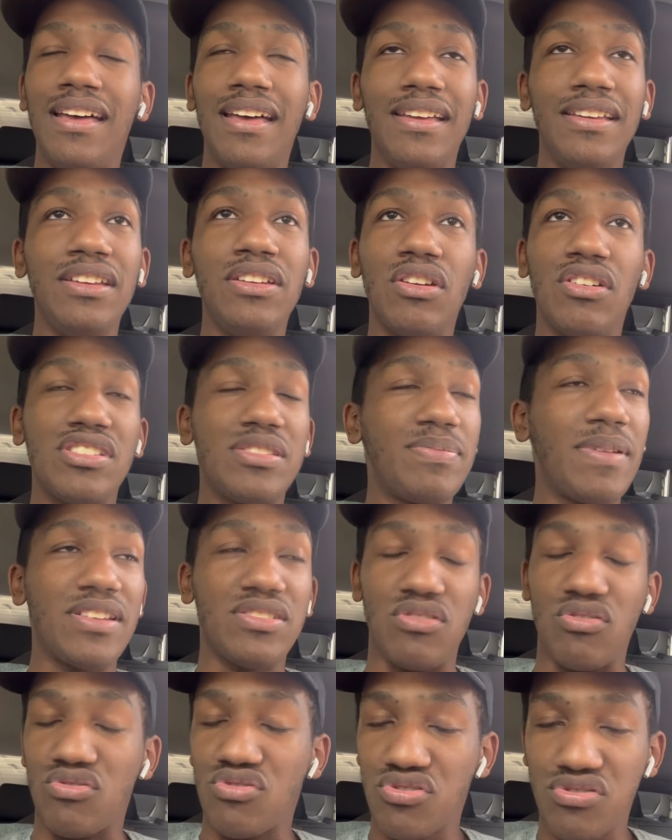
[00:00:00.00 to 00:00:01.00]
you know,
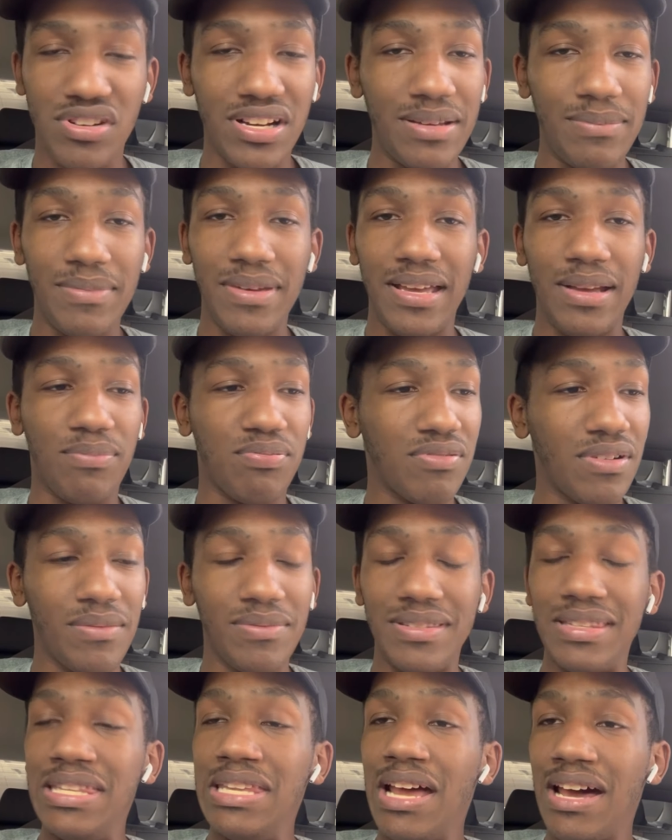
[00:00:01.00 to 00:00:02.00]
special treatment, for
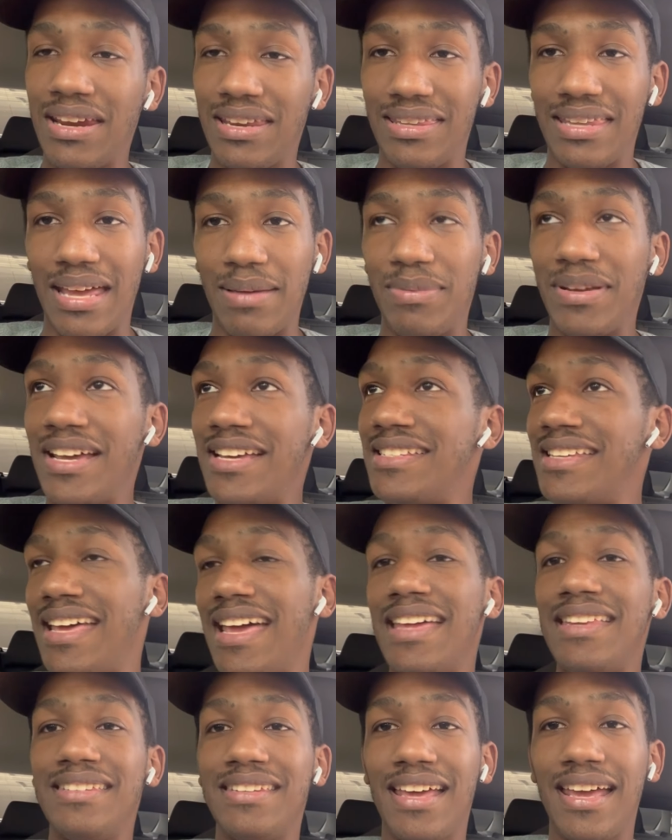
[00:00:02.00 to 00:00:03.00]
none of that. Because at
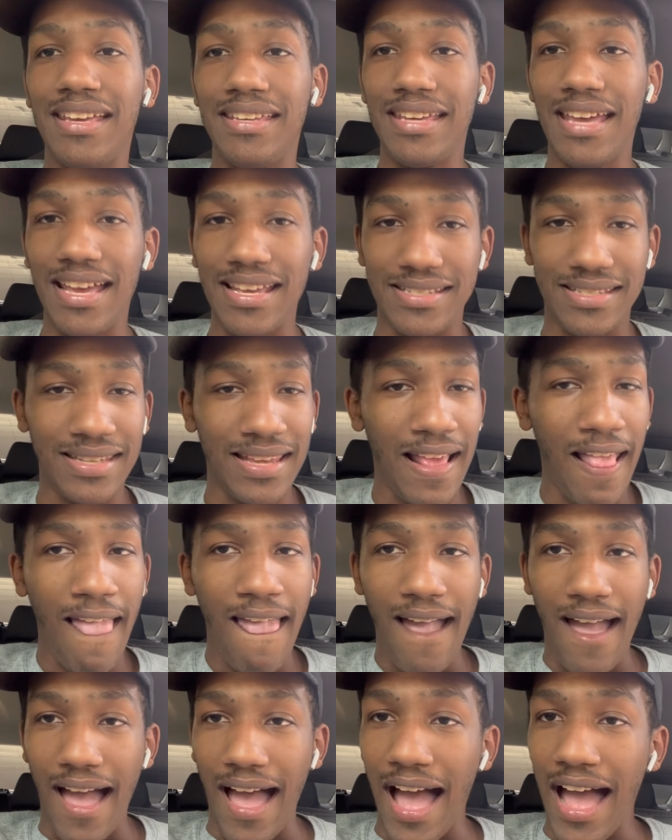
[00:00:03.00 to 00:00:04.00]
the end of the day, yes,
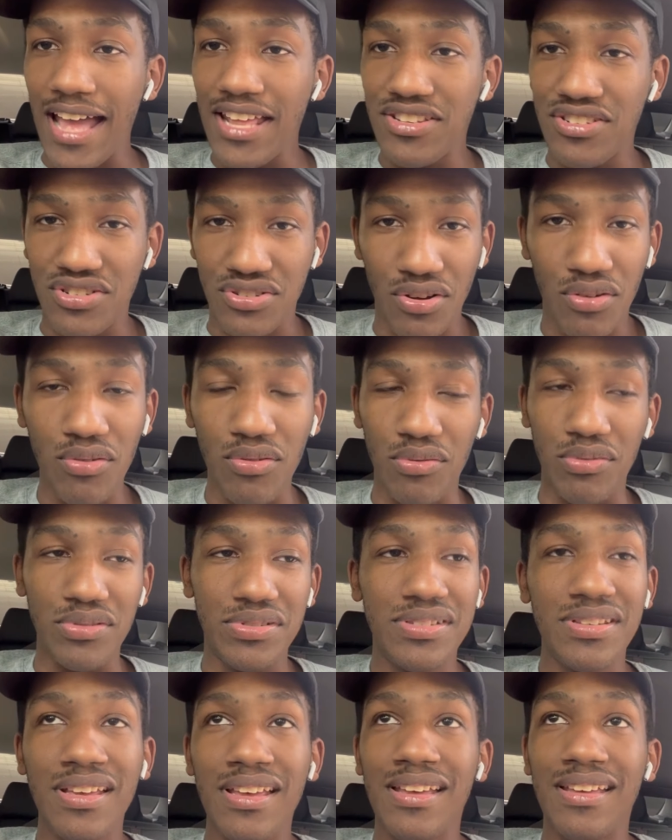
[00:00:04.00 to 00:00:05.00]
I
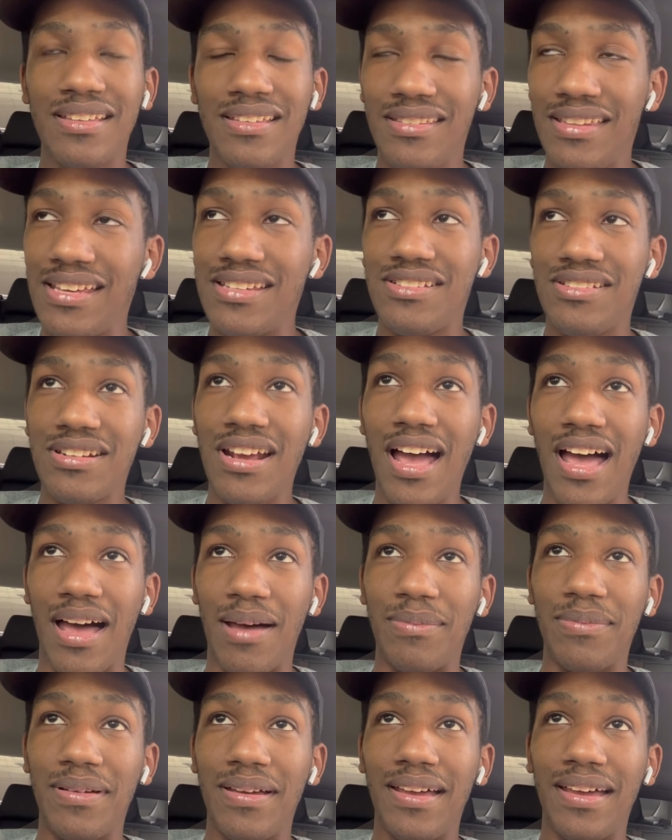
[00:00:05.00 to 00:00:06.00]
chose this
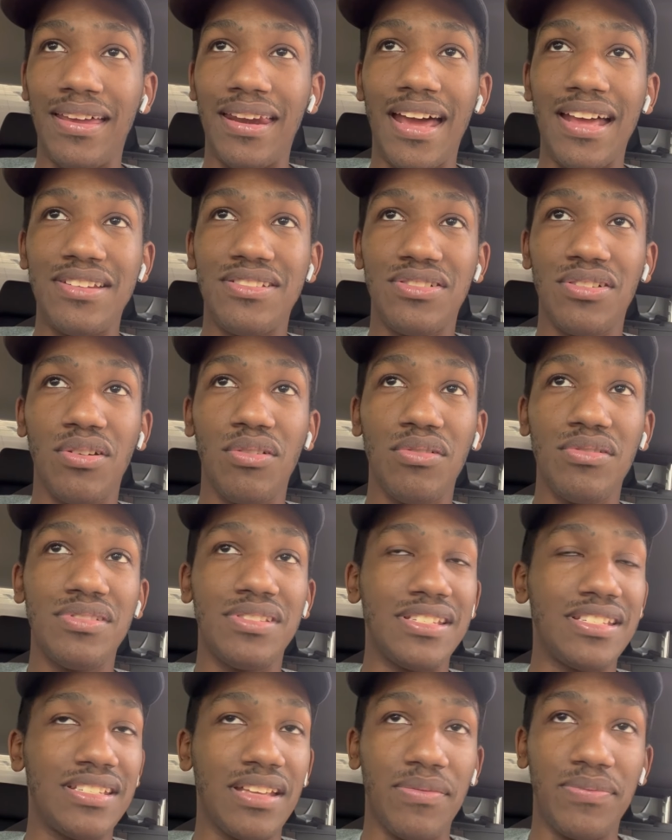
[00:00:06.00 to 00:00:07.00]
job and I chose
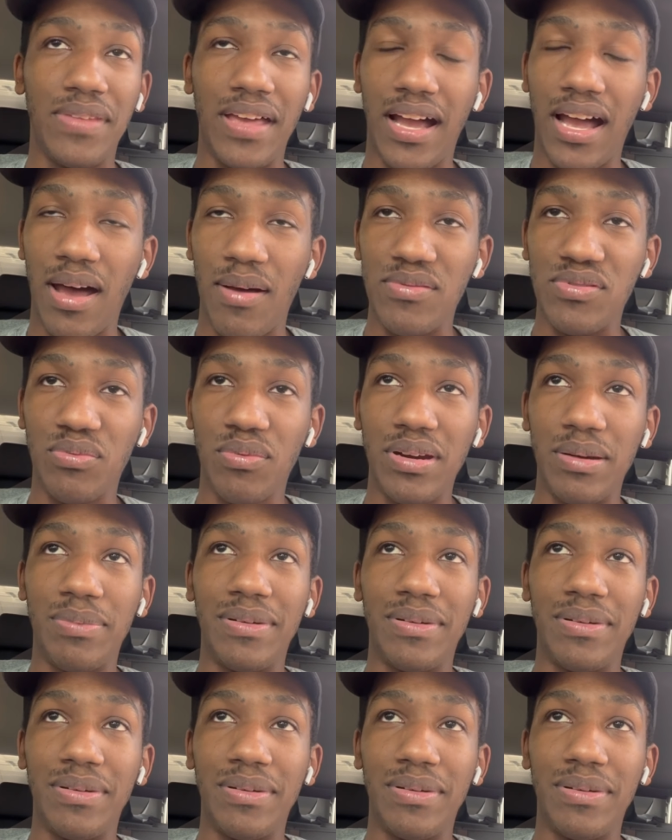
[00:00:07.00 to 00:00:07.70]
the stuff that comes with it.